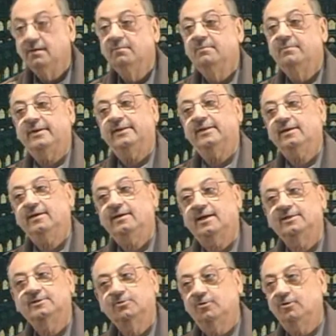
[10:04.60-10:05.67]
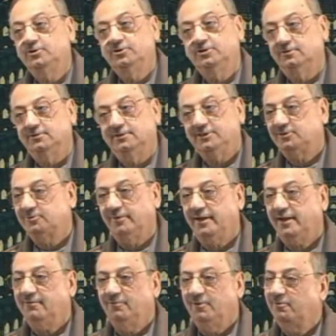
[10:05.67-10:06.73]
Father, I told you this
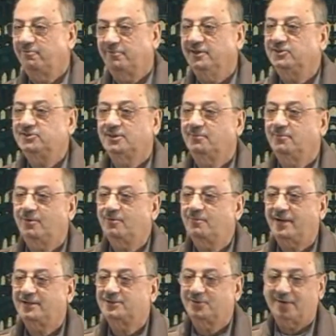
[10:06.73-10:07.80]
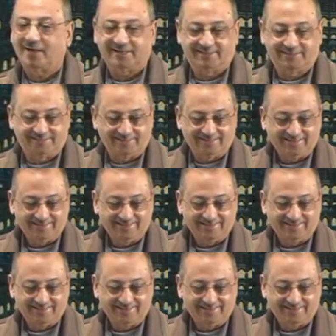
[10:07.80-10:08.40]
way, we'll finish the book by tonight.